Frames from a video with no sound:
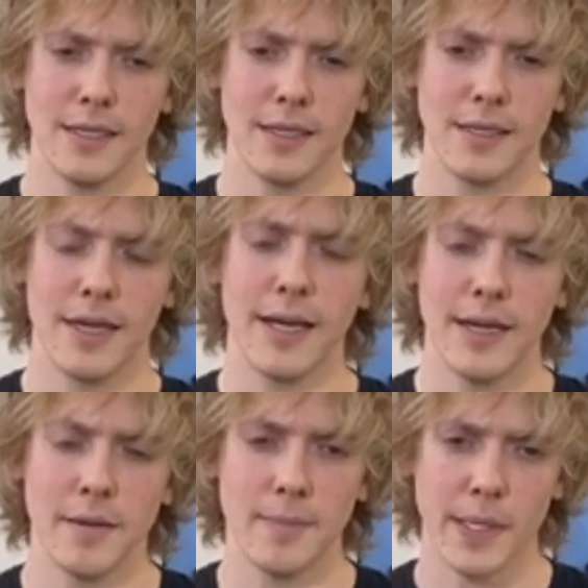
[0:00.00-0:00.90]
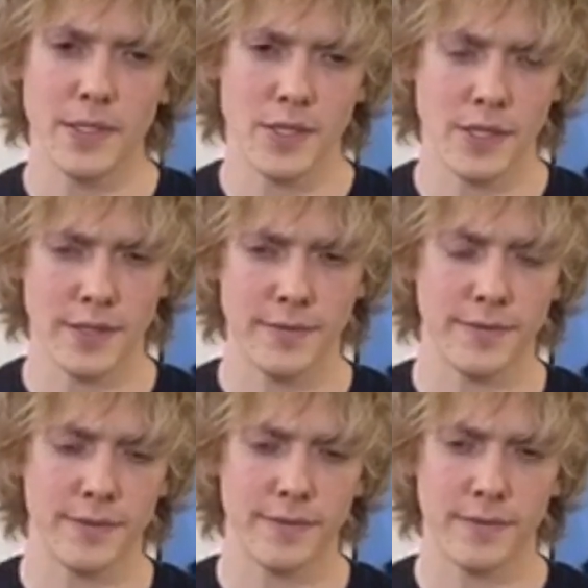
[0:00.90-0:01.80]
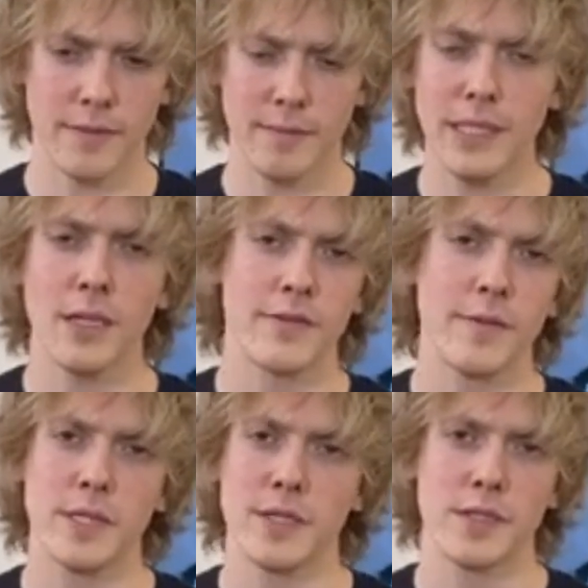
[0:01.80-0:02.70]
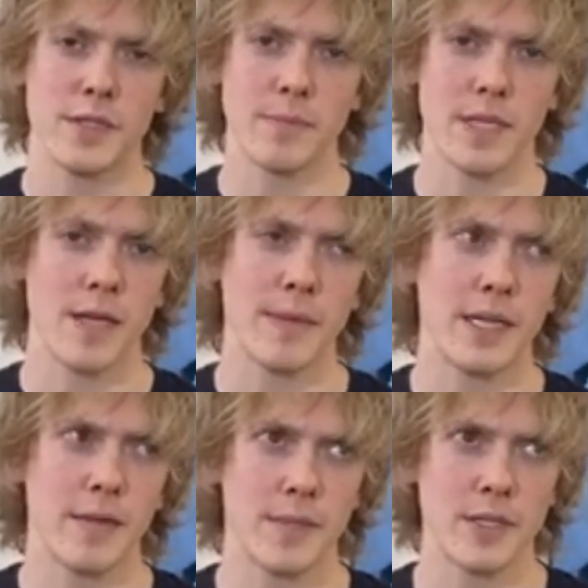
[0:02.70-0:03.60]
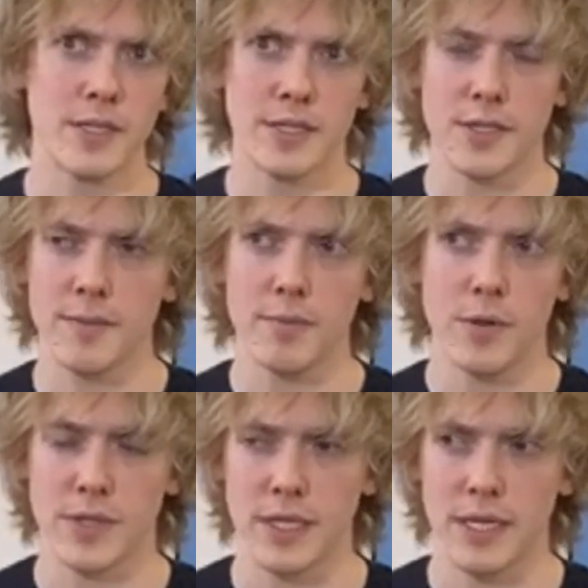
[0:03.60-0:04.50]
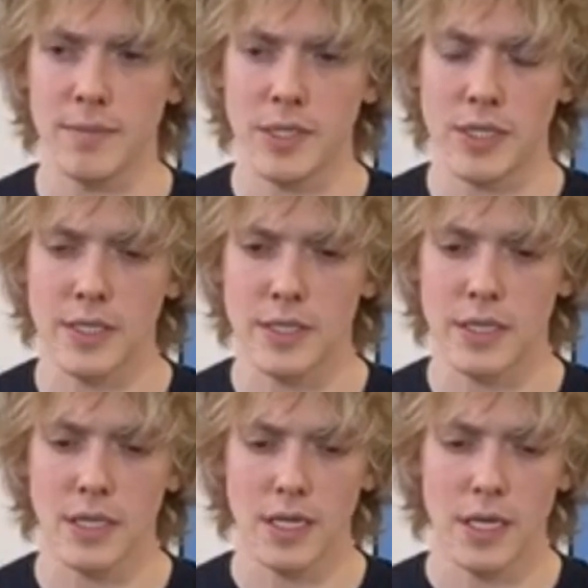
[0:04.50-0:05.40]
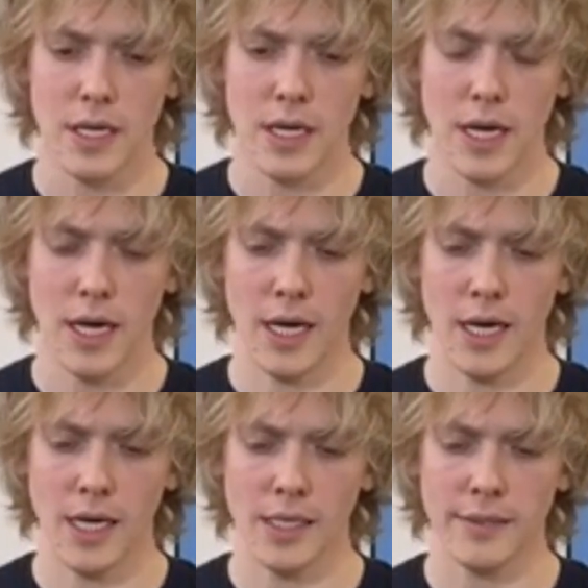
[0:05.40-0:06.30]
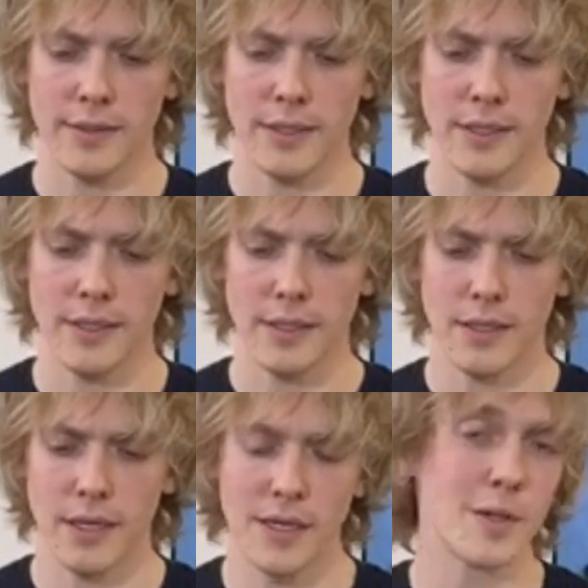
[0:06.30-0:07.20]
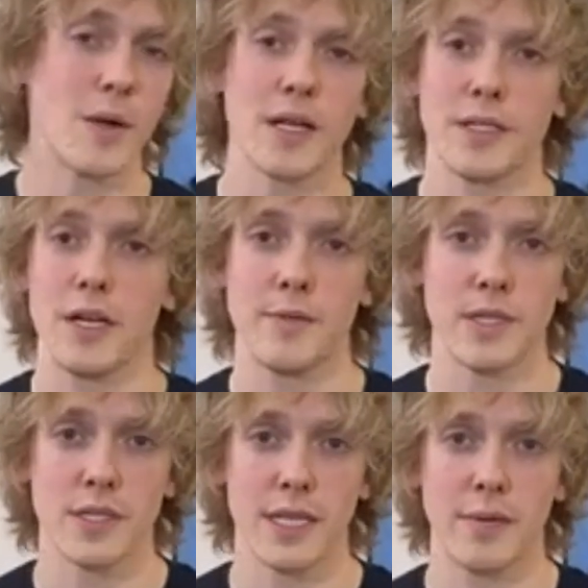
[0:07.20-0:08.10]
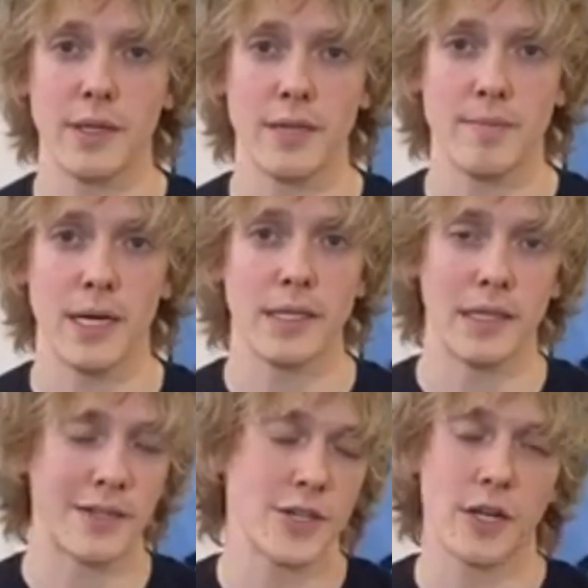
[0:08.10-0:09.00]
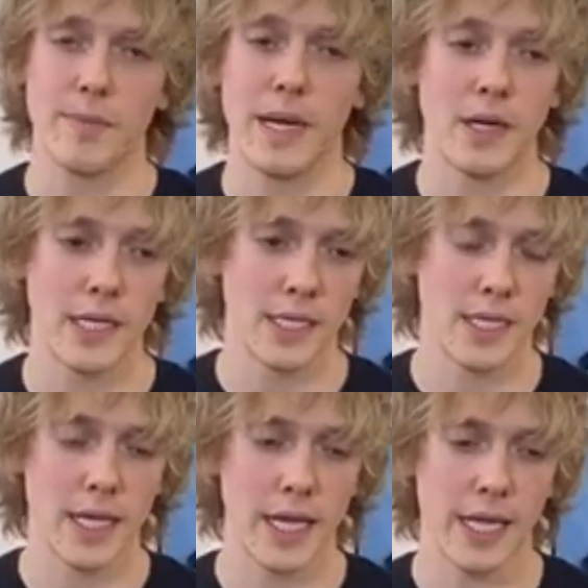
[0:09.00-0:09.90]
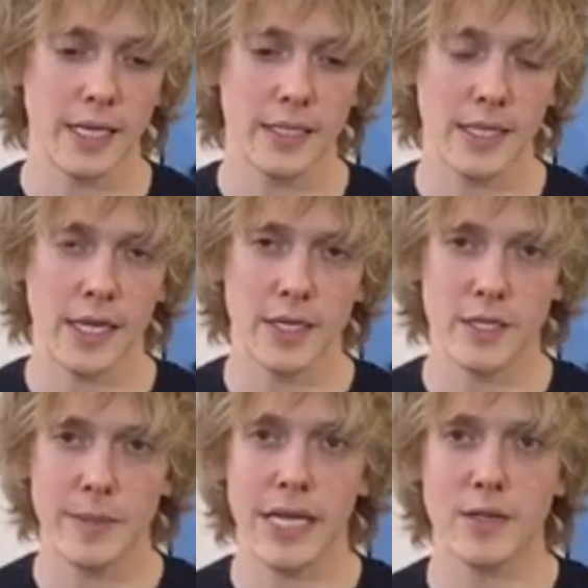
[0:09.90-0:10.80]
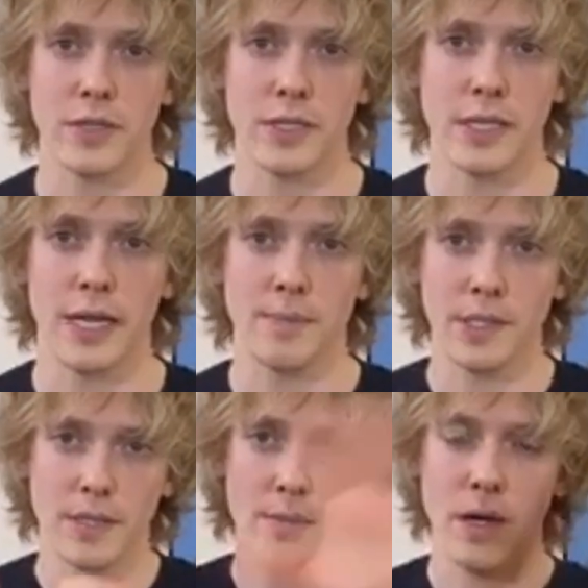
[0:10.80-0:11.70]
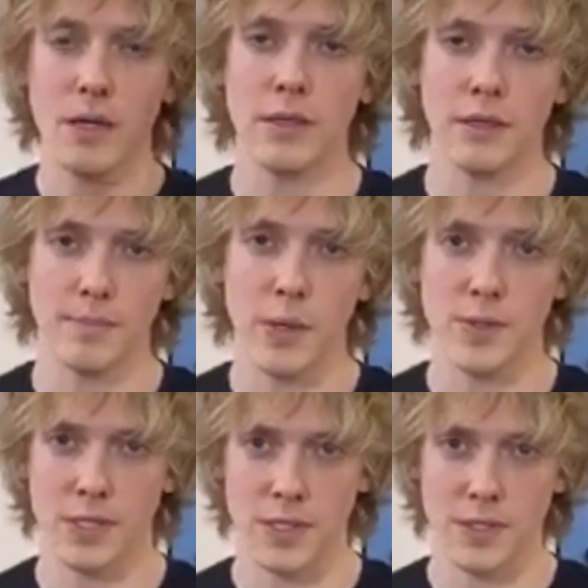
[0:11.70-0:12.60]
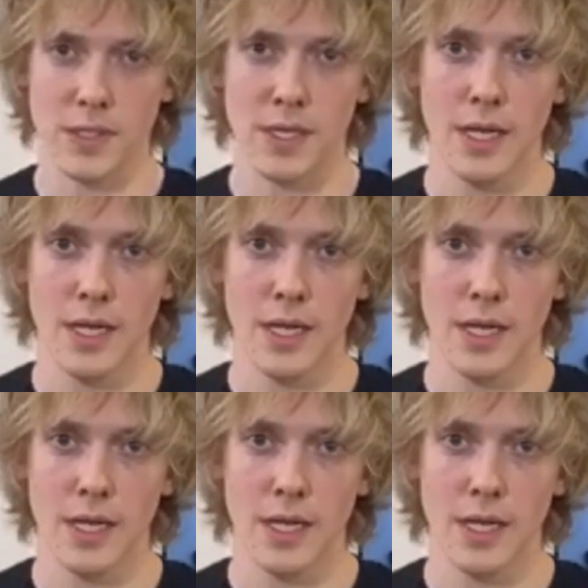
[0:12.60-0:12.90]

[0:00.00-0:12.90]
cut out a bunch of Meatloaf images, Jim Steinman images, Jim Morrison images, other rock star images that I really admired, like Chuck Berry and Jimi Hendrix, and I put them all on posters.